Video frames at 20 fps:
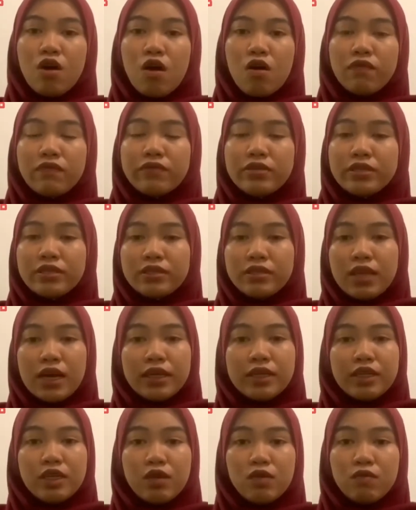the study
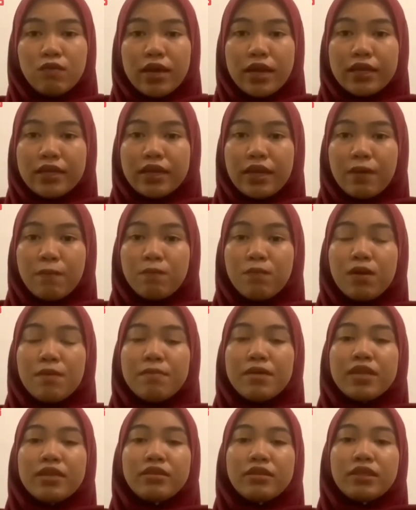when
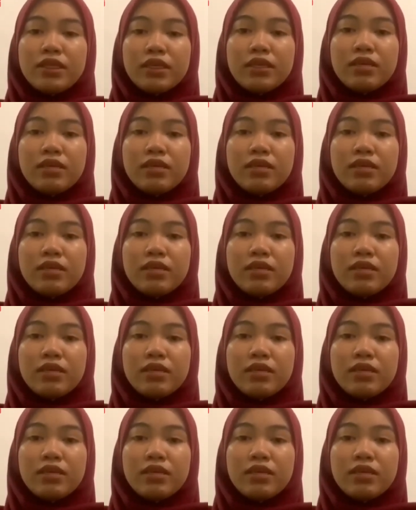implementing